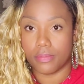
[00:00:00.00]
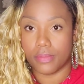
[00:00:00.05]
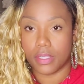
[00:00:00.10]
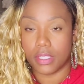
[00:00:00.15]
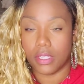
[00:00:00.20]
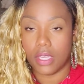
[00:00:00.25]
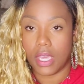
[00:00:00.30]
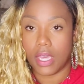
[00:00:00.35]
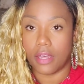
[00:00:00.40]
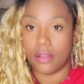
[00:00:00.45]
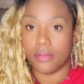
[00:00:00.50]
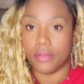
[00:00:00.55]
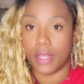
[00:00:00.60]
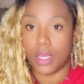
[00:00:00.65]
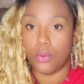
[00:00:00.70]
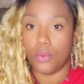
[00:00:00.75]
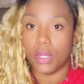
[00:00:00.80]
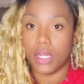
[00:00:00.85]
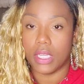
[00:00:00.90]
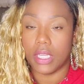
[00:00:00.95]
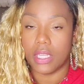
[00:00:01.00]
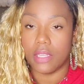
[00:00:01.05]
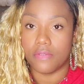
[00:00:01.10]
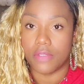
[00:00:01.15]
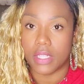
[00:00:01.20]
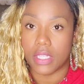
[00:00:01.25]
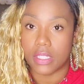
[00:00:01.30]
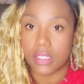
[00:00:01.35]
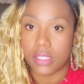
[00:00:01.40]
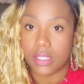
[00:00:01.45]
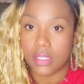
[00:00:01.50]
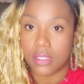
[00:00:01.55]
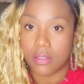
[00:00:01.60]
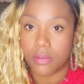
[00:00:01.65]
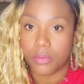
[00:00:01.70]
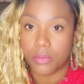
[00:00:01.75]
So yeah, they want to give this.